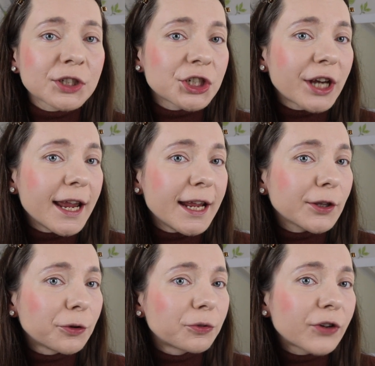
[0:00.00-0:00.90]
shade
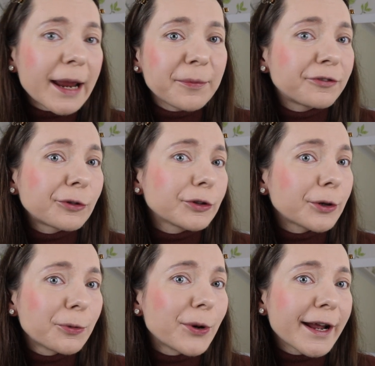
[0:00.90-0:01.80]
or grapefruit
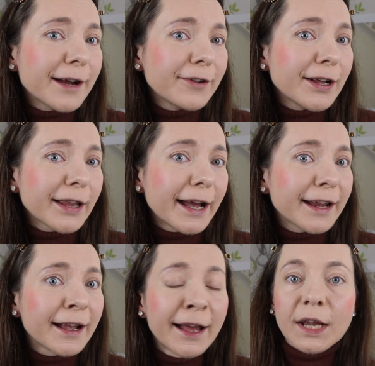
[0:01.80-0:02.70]
or whatever.
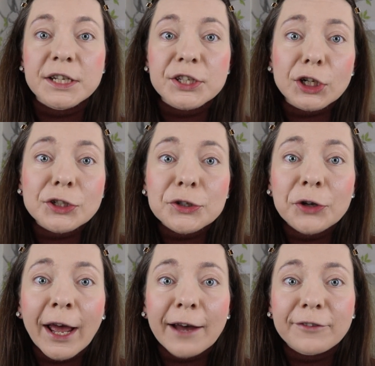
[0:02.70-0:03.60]
Like, it's not too
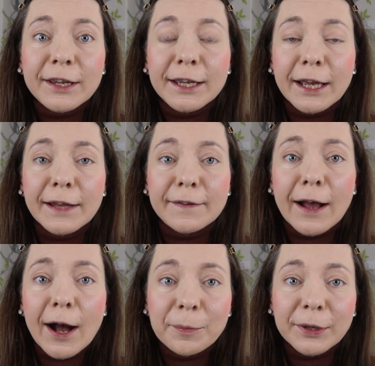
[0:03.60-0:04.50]
heavy and the
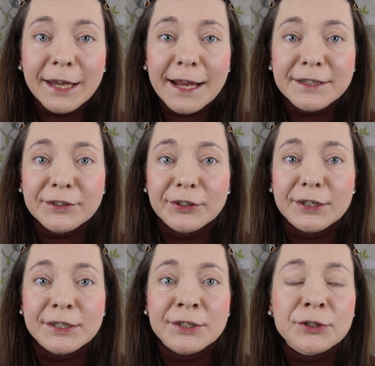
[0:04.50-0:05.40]
applicator
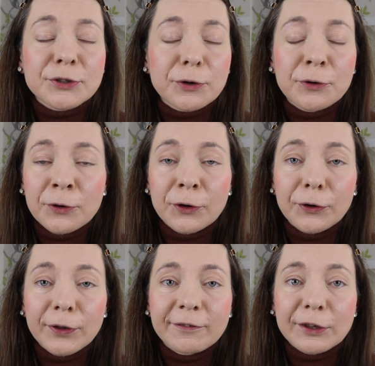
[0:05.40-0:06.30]
is so
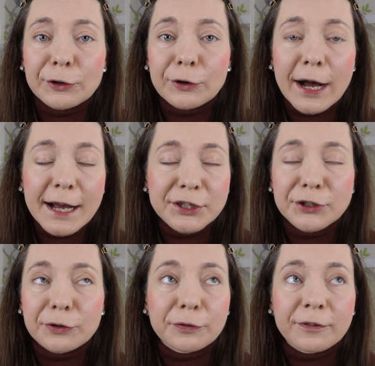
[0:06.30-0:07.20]
cool, even though I don't
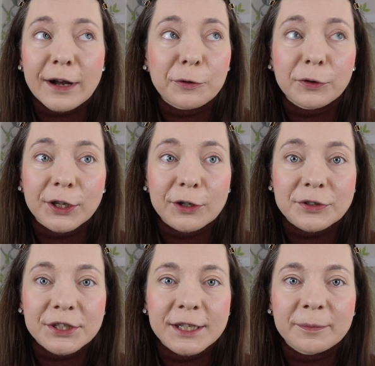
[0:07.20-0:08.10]
know if I will
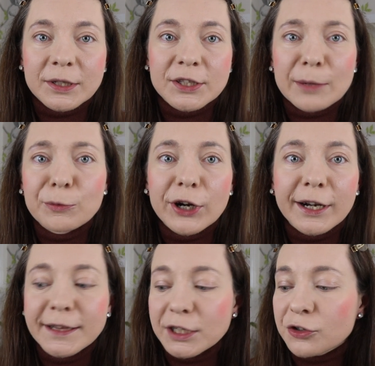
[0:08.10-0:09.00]
use it, but somewhere
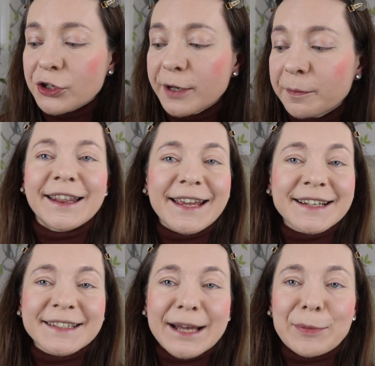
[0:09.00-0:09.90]
in the trip.
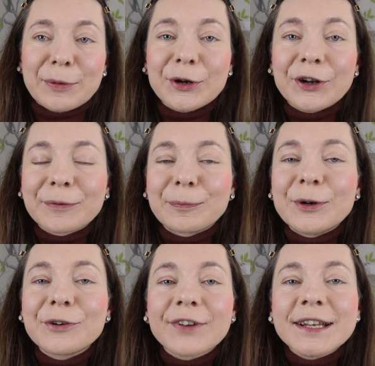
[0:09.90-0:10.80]
Next up, I'm gonna
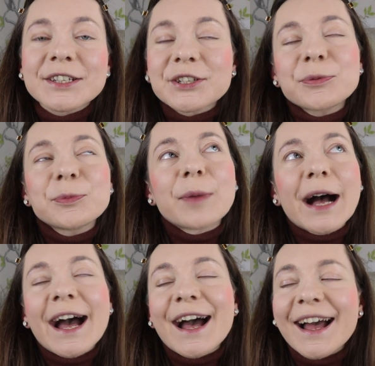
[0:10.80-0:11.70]
move into
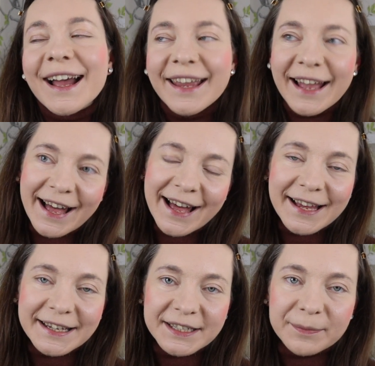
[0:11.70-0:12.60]
my
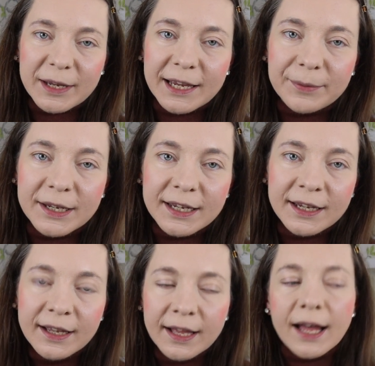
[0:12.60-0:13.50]
eyes,
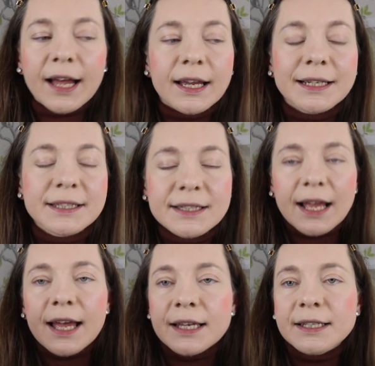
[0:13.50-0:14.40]
baby. Eyes,
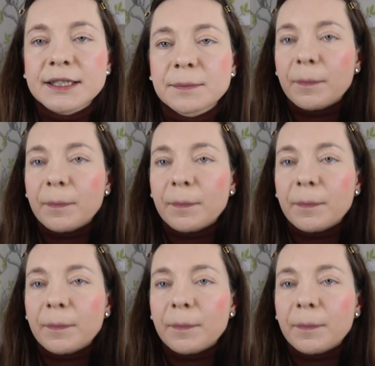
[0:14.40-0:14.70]
eyes,